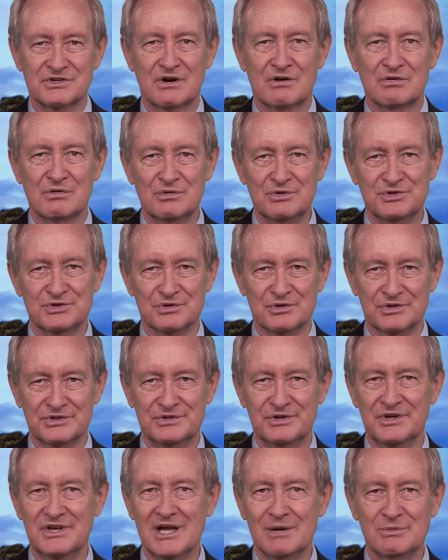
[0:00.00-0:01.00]
crucial
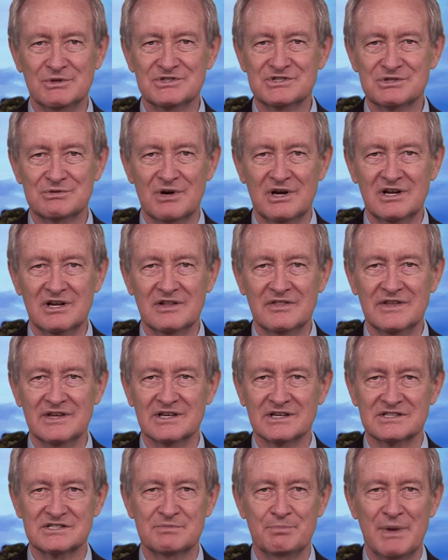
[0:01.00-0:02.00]
to demonstrating the
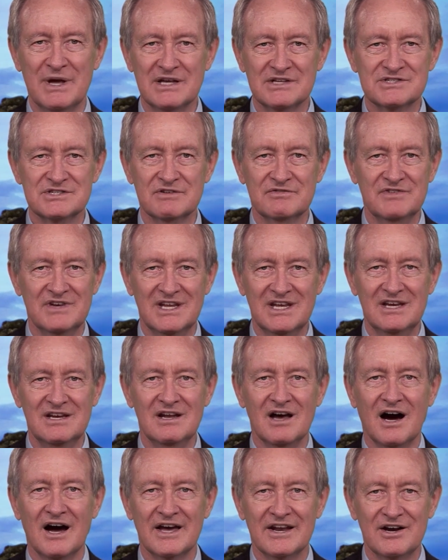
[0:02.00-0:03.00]
expansive
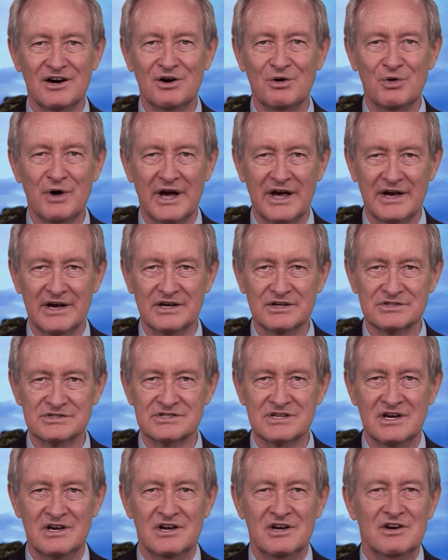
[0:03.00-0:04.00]
need Idaho has